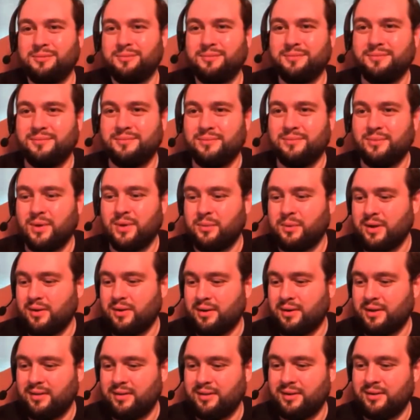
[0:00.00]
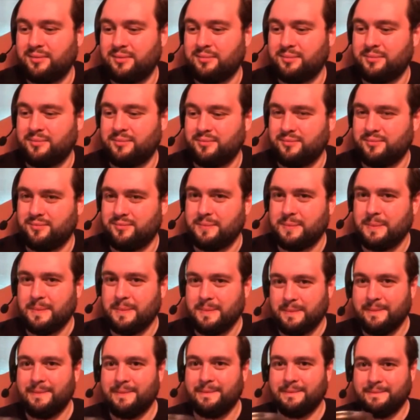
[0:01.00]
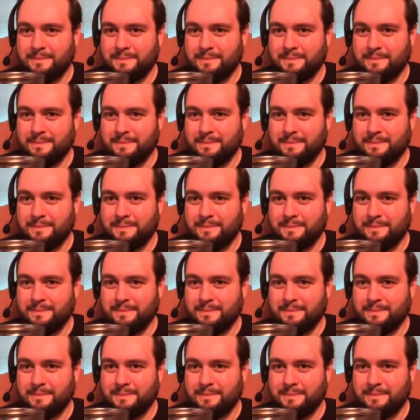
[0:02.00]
It sharpens already. It sharpens already.